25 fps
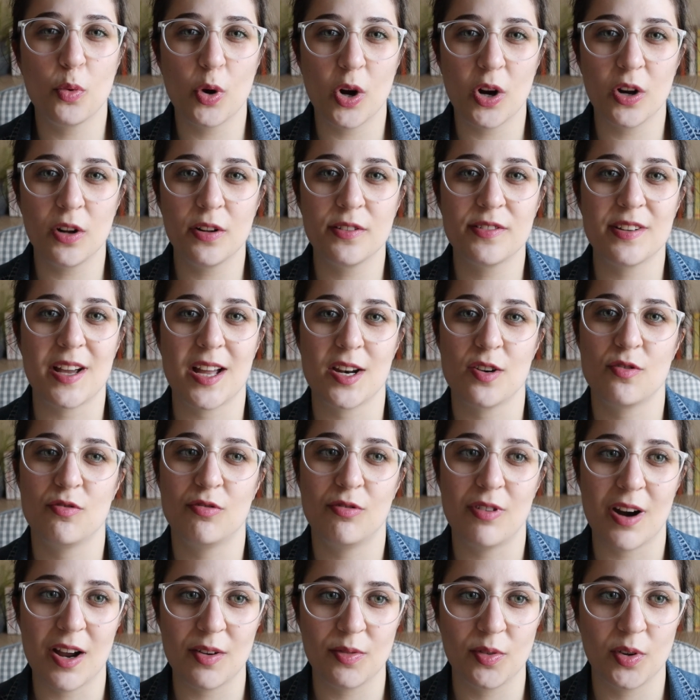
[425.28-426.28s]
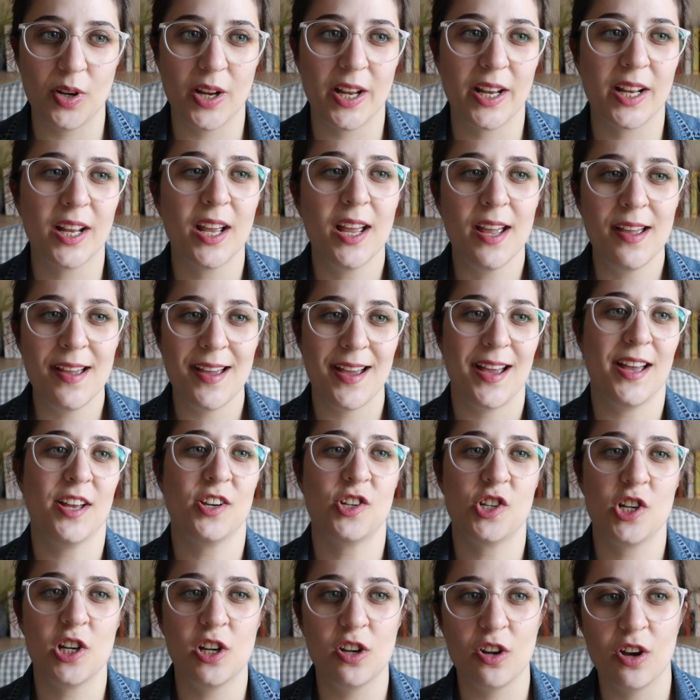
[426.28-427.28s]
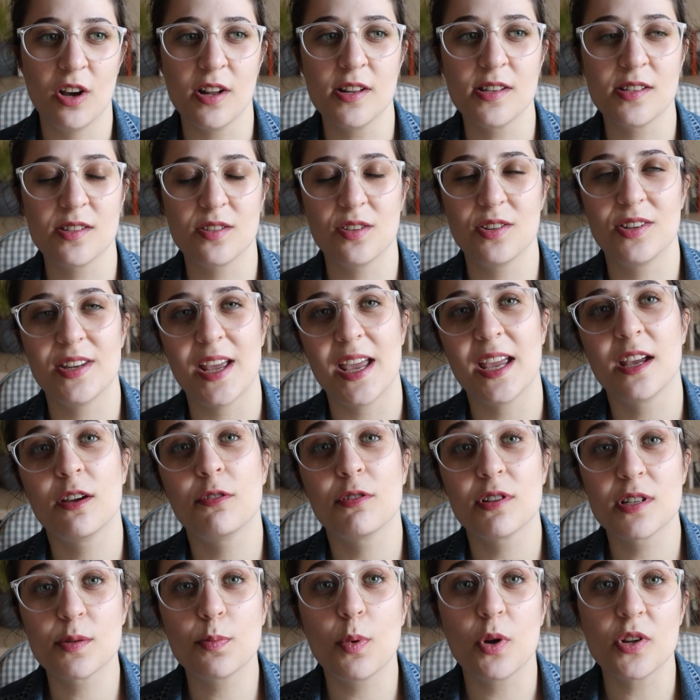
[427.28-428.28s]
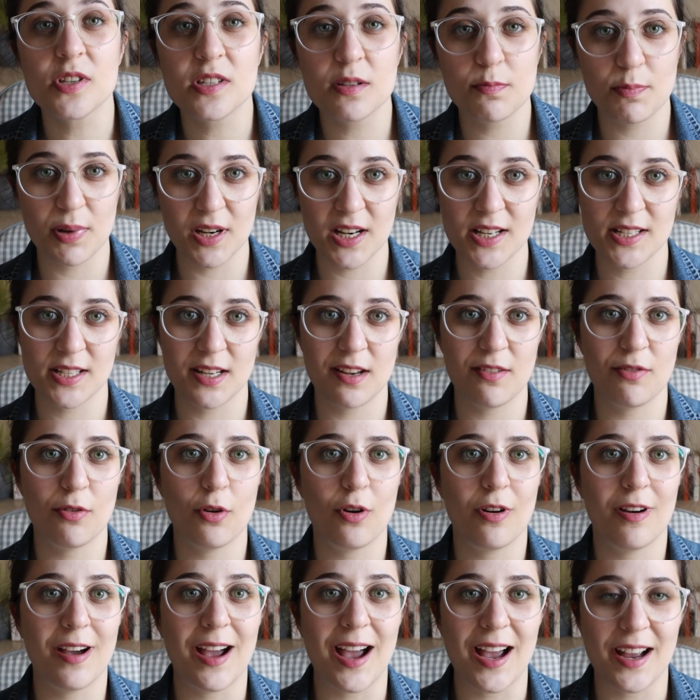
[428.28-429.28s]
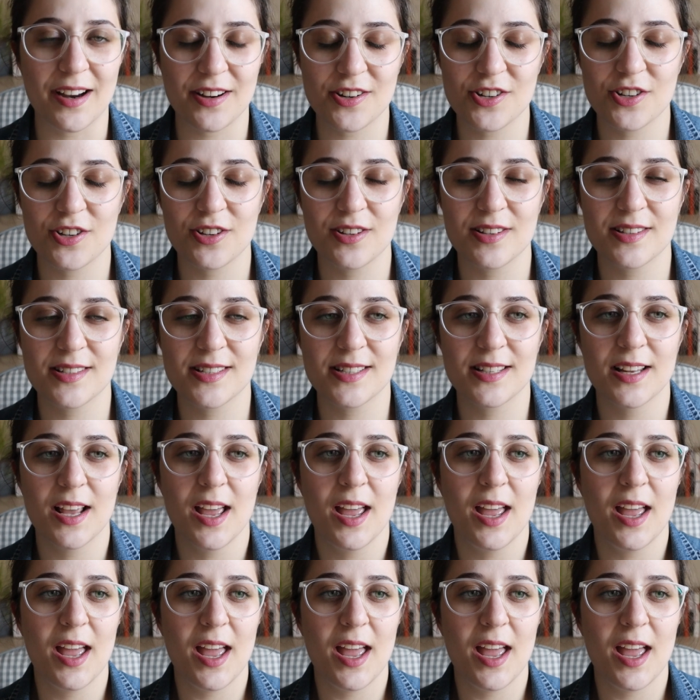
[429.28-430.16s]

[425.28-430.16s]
world unraveling as she learns to take responsibility for her actions.